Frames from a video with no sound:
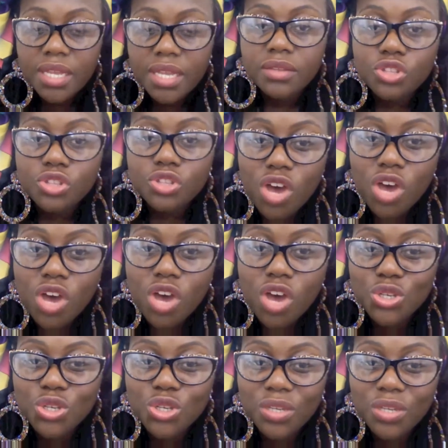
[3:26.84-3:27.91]
not
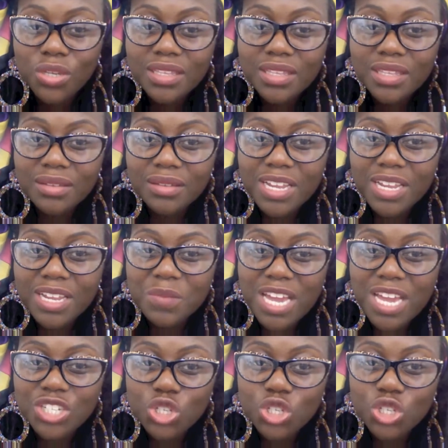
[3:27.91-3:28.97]
unschooling made me
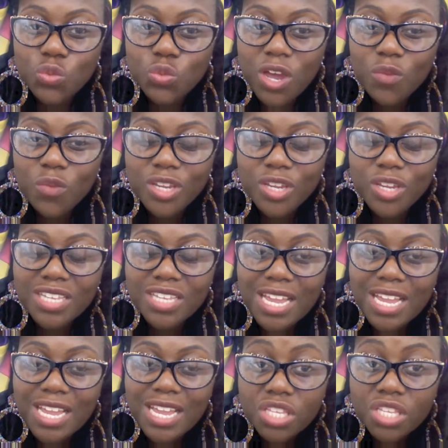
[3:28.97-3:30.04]
anxious as well, because I had
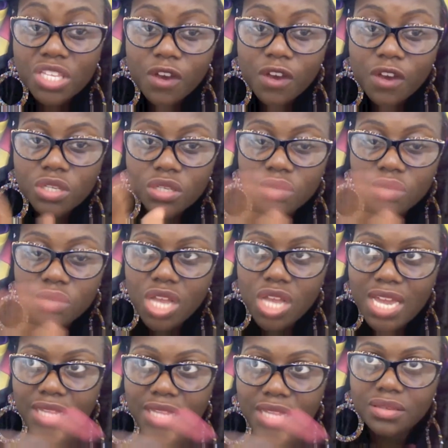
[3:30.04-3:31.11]
all these folders of
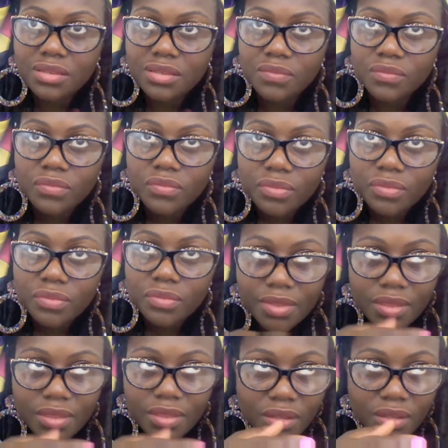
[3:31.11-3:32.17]
science and
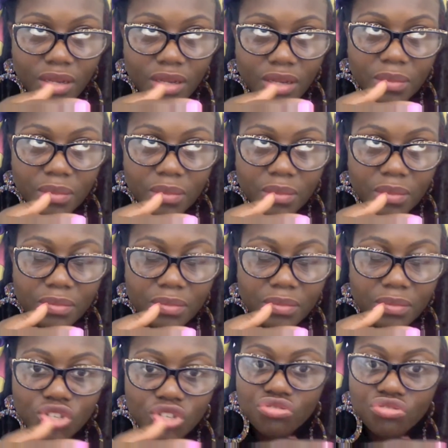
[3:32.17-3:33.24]

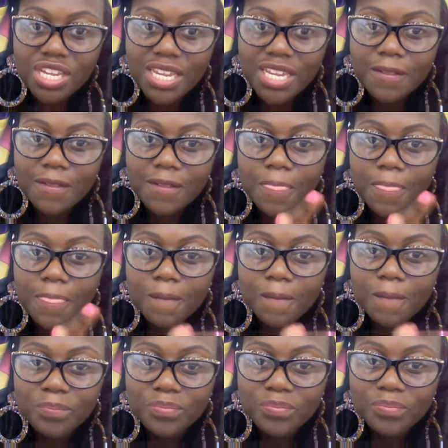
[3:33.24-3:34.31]
history and
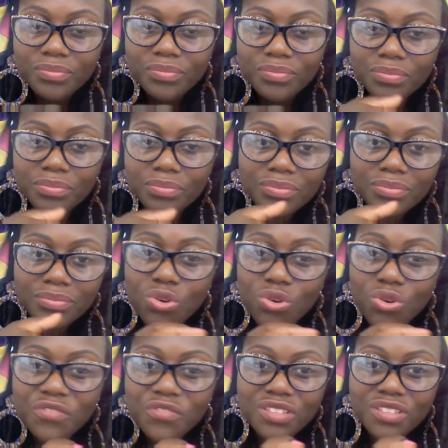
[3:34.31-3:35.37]
all
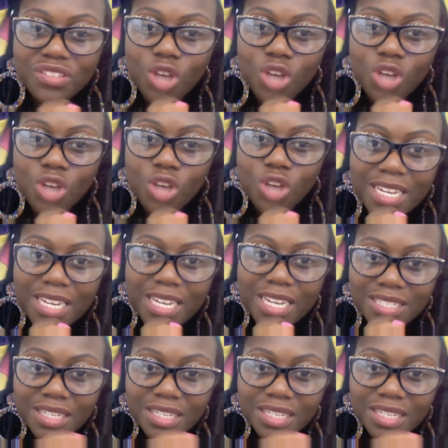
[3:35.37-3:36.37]
different topics,